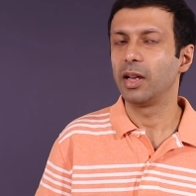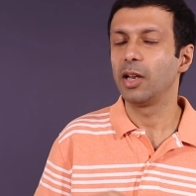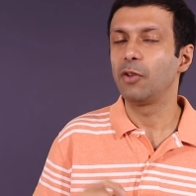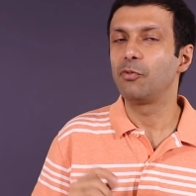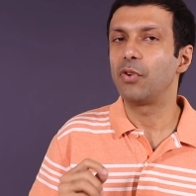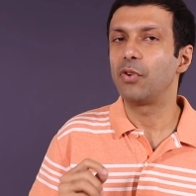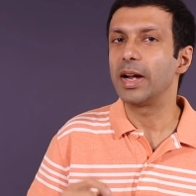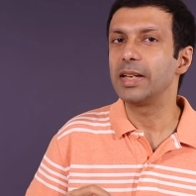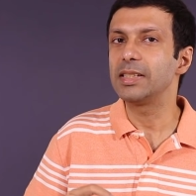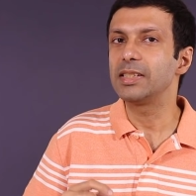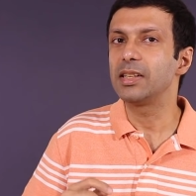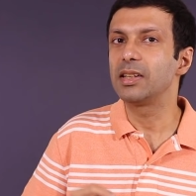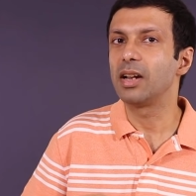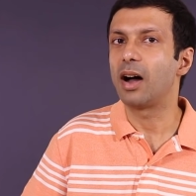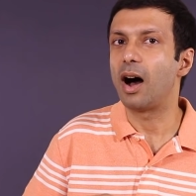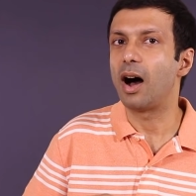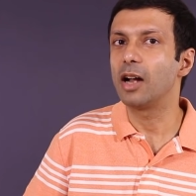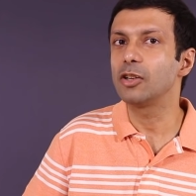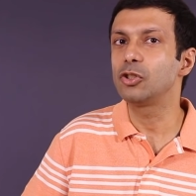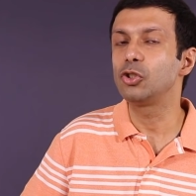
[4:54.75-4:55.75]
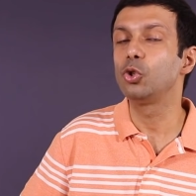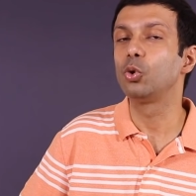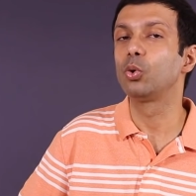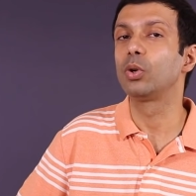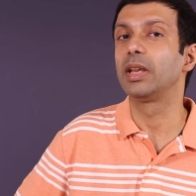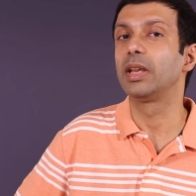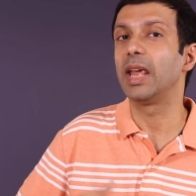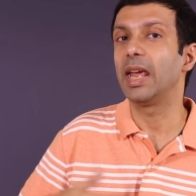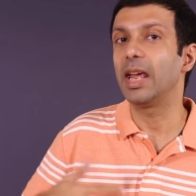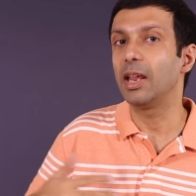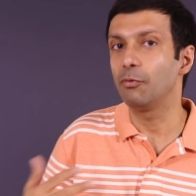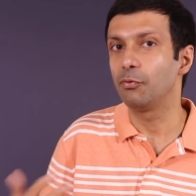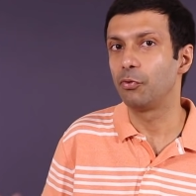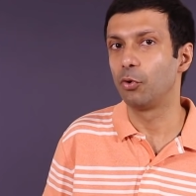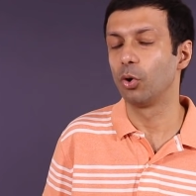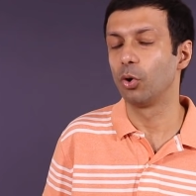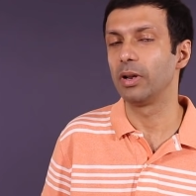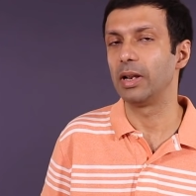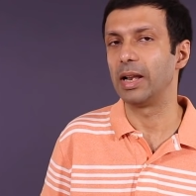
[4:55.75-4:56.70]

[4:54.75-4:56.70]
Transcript: it finds it hard to gain 4